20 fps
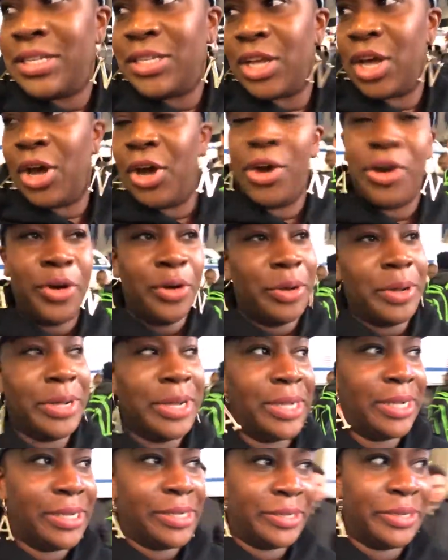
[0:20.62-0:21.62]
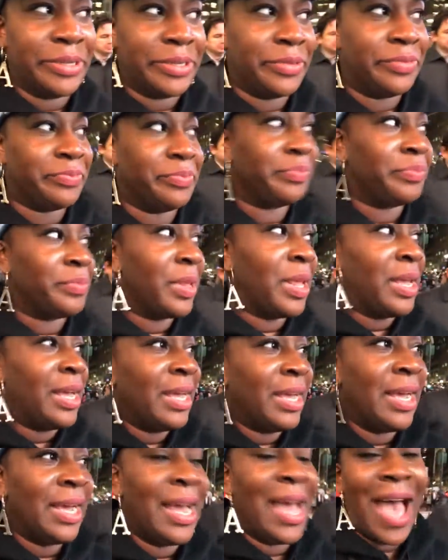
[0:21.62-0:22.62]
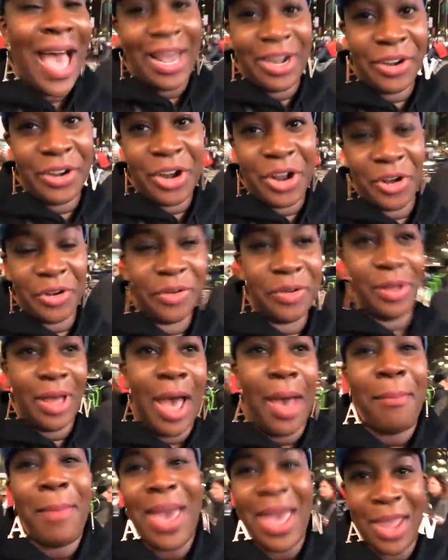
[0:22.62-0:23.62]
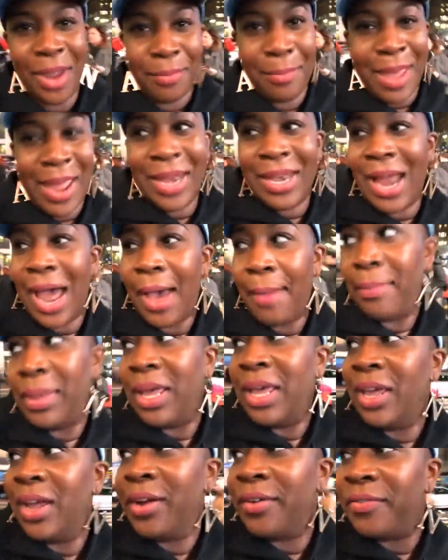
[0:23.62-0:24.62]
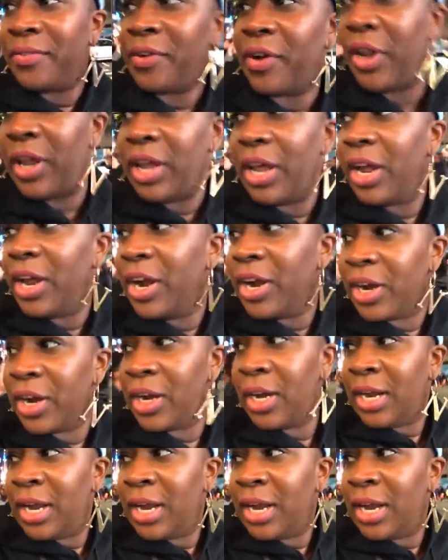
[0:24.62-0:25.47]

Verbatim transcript: So, I don't know. I may or may not be here for a year.